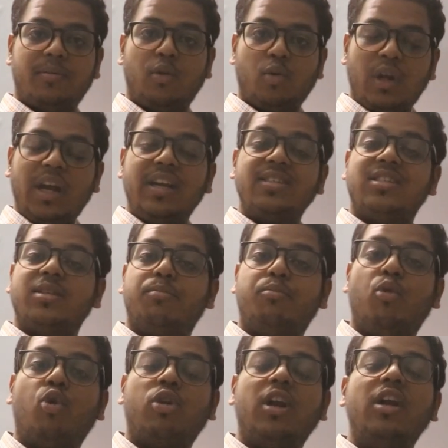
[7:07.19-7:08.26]
Okay, it is
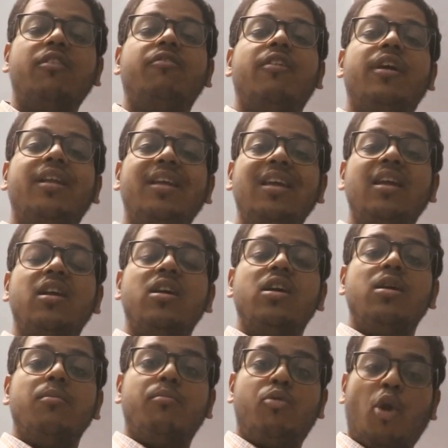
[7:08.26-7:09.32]
supported very
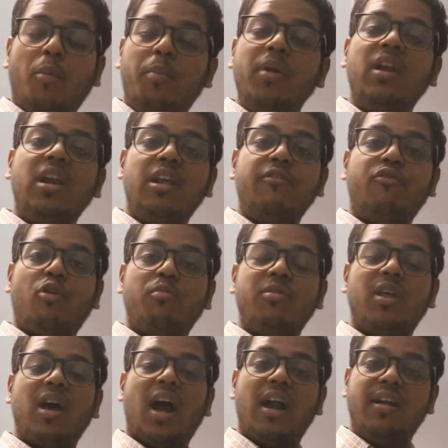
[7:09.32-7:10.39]
properly from
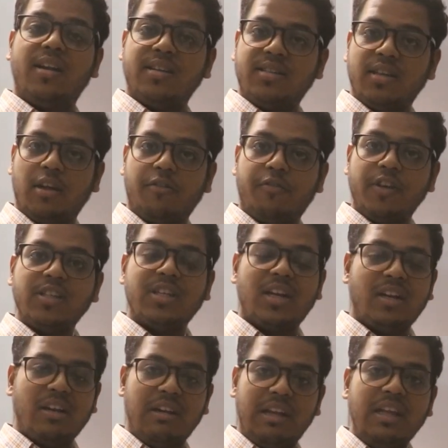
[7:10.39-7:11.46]
the
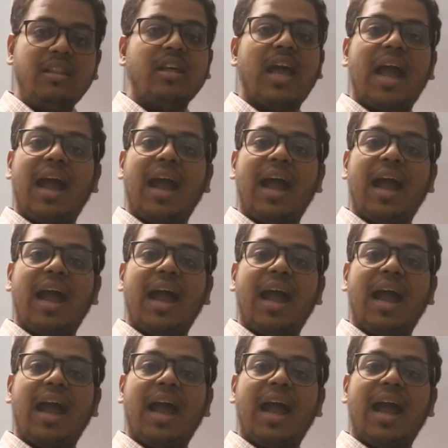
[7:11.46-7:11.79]
underneath,